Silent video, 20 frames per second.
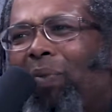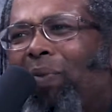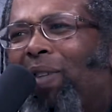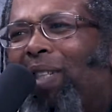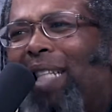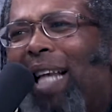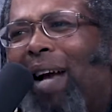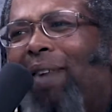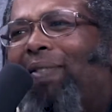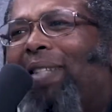
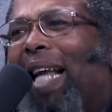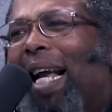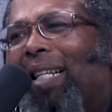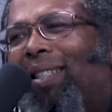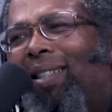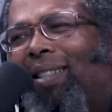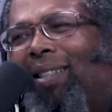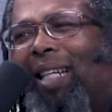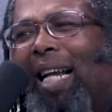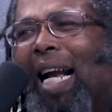South
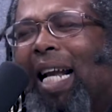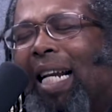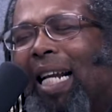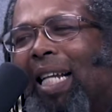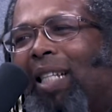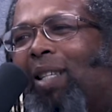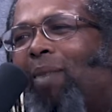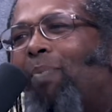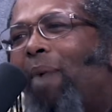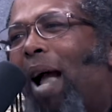Texas kind of
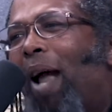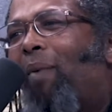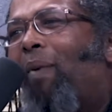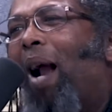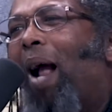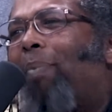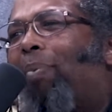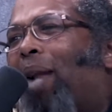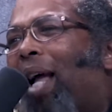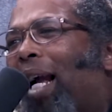gets a bad
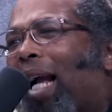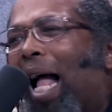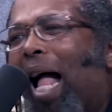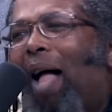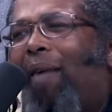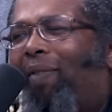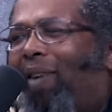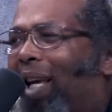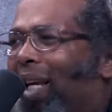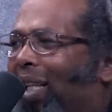rap. Like,
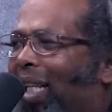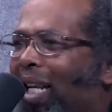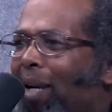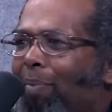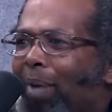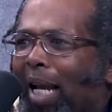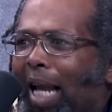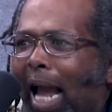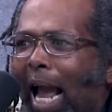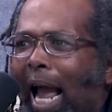I've kicked it in
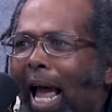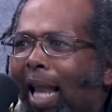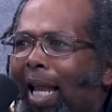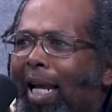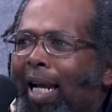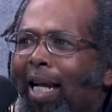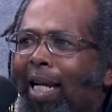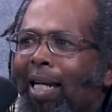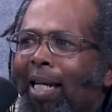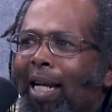
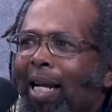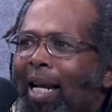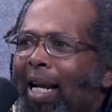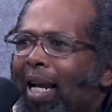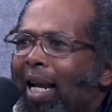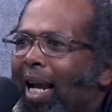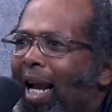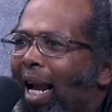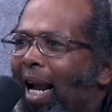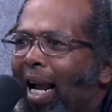McAllen
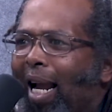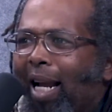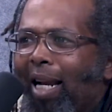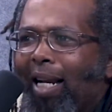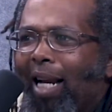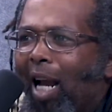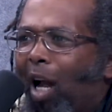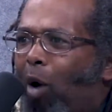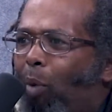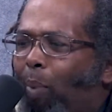and
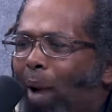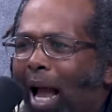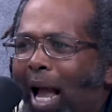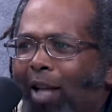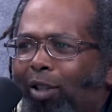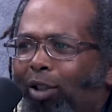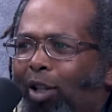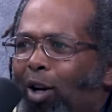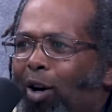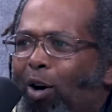El
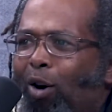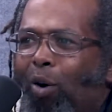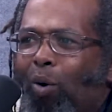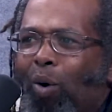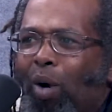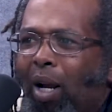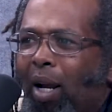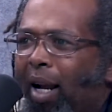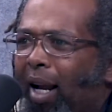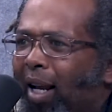Paso
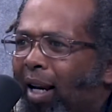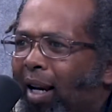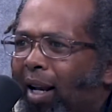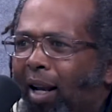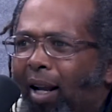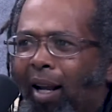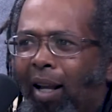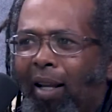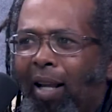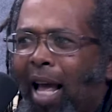and
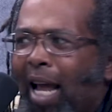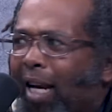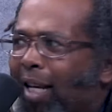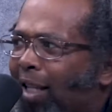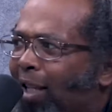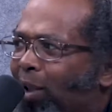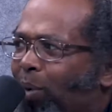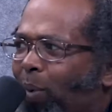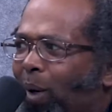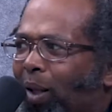a lot of
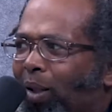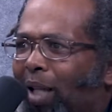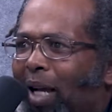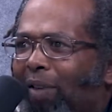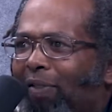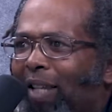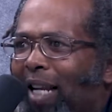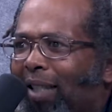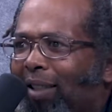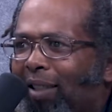these weird
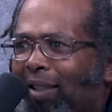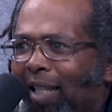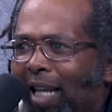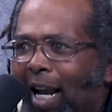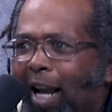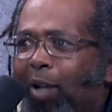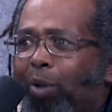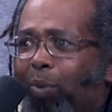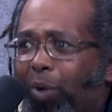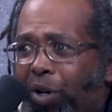South Texas
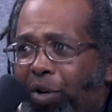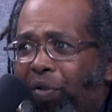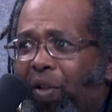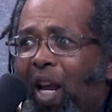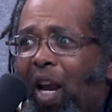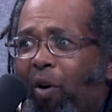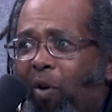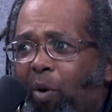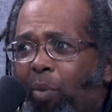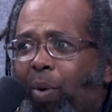towns where you
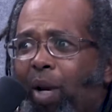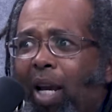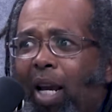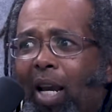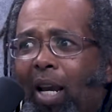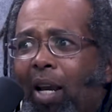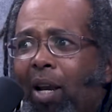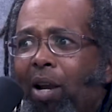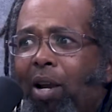think it would be